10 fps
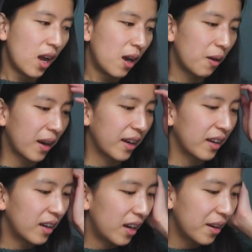
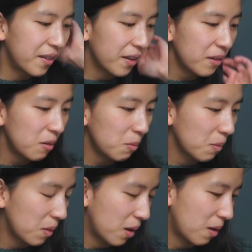Okay,
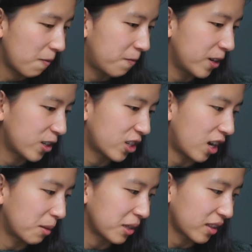another finished
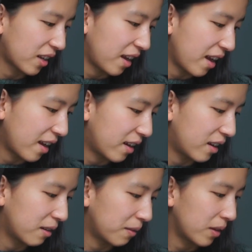object that I
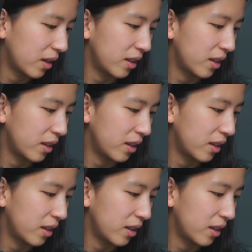have